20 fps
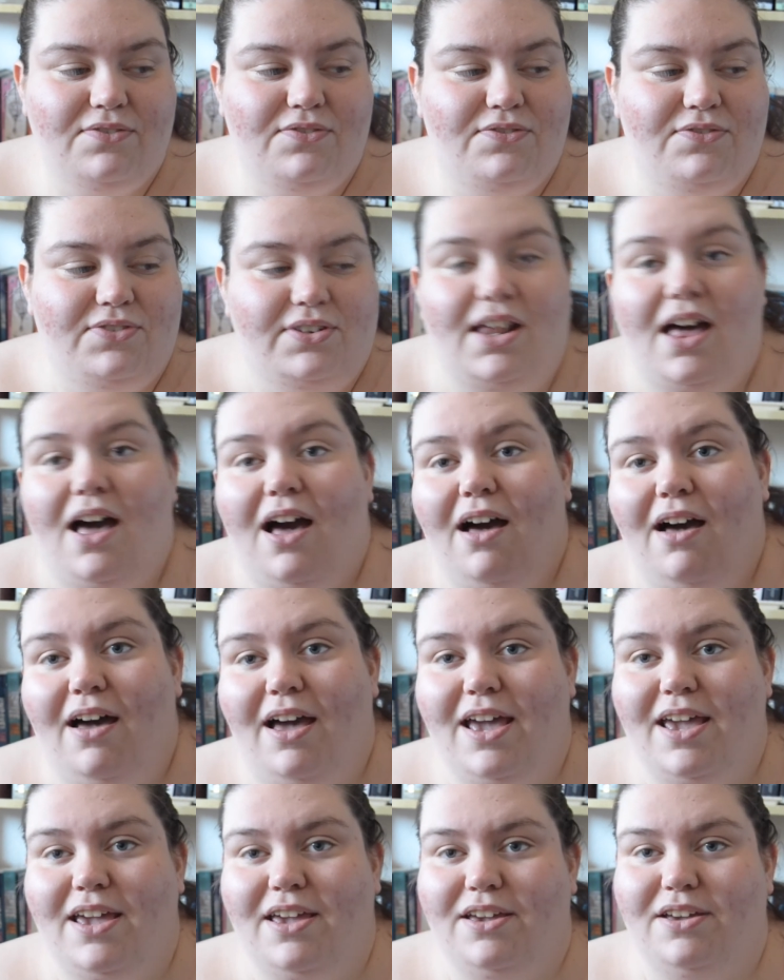
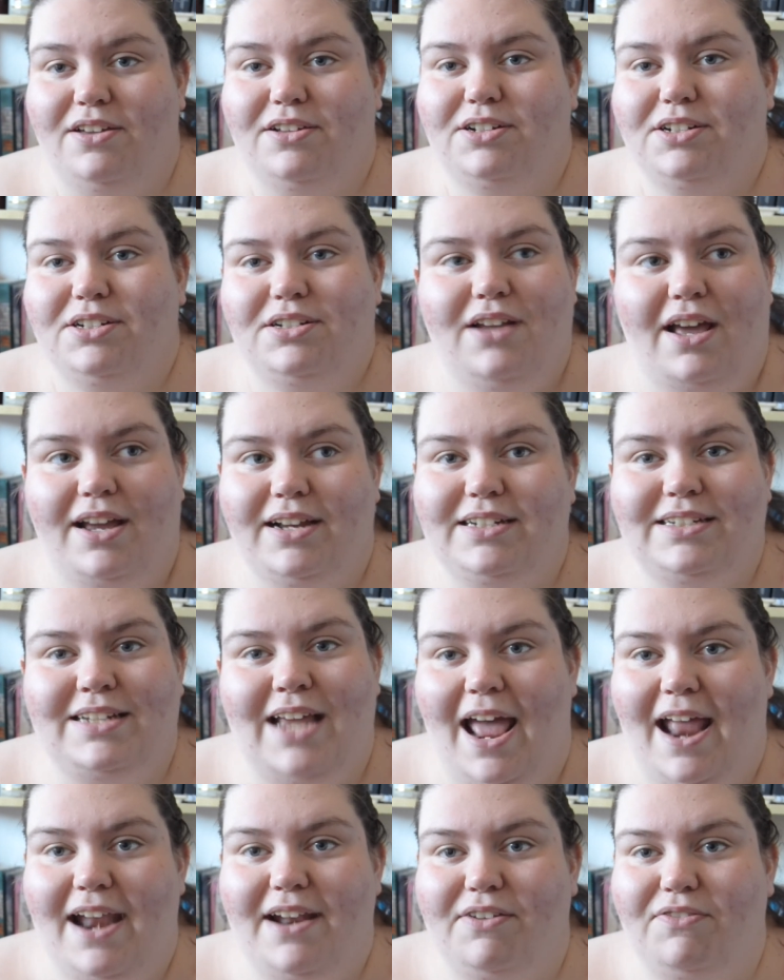fly like
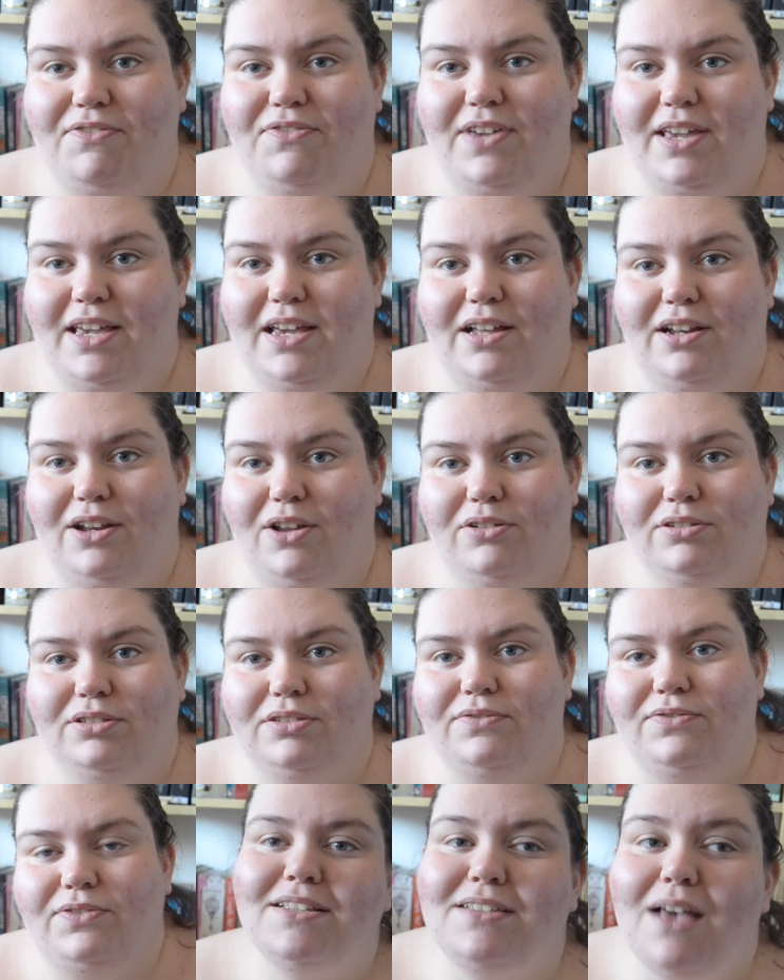10 feet
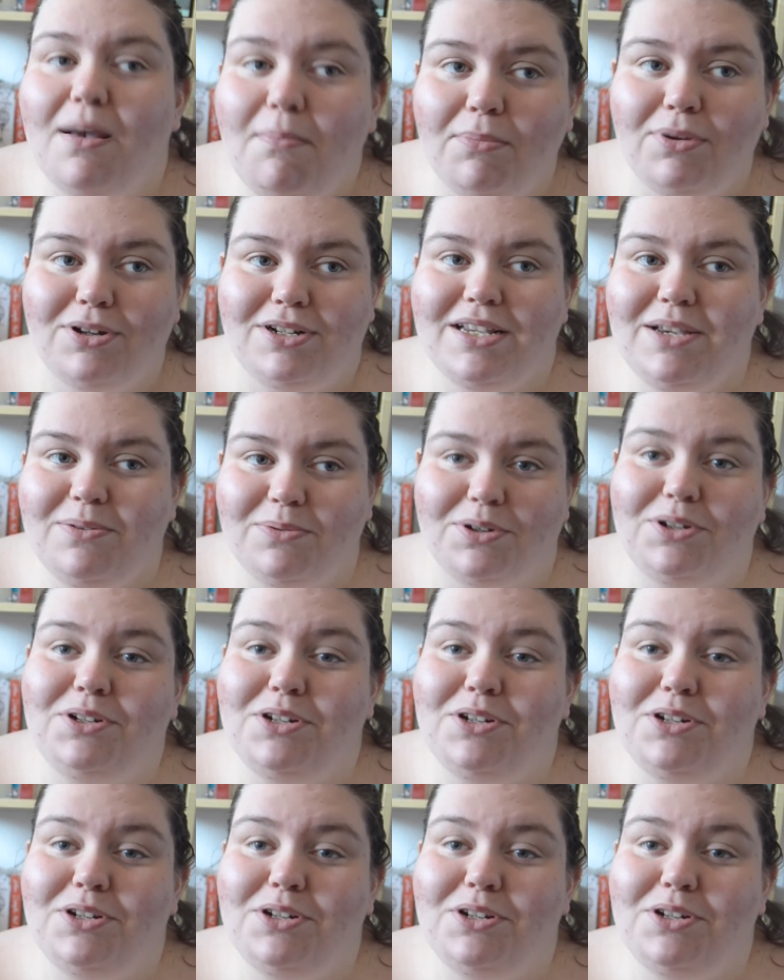along? Somebody would